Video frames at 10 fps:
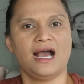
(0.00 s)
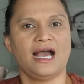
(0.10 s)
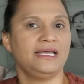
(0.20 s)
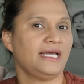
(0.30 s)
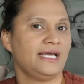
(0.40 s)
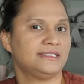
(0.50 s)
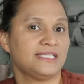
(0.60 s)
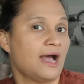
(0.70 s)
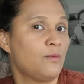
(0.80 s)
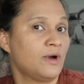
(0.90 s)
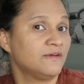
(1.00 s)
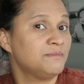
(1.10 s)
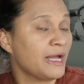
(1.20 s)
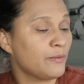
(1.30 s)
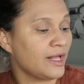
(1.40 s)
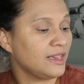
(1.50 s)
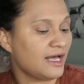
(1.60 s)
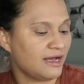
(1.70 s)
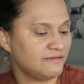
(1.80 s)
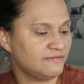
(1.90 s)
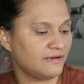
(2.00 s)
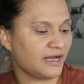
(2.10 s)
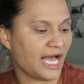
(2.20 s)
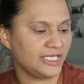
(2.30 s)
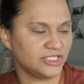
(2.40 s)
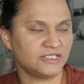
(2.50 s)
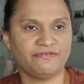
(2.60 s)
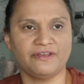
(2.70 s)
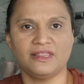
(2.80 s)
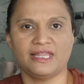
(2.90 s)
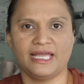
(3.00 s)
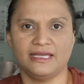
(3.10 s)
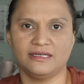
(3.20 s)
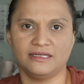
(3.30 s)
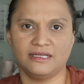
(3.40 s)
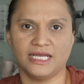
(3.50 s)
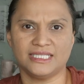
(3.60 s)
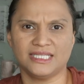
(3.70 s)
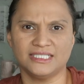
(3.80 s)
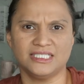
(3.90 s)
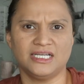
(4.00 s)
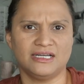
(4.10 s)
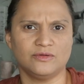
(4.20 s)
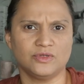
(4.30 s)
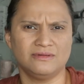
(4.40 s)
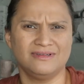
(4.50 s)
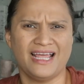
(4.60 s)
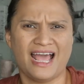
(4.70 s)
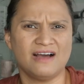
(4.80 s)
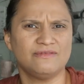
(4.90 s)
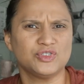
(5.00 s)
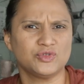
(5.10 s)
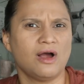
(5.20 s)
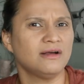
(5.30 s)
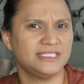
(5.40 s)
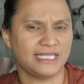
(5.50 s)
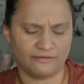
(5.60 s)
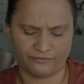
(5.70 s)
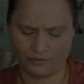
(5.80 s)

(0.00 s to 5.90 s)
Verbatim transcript: I, it's not one of my well-loved. I just feel like it doesn't have a strong scent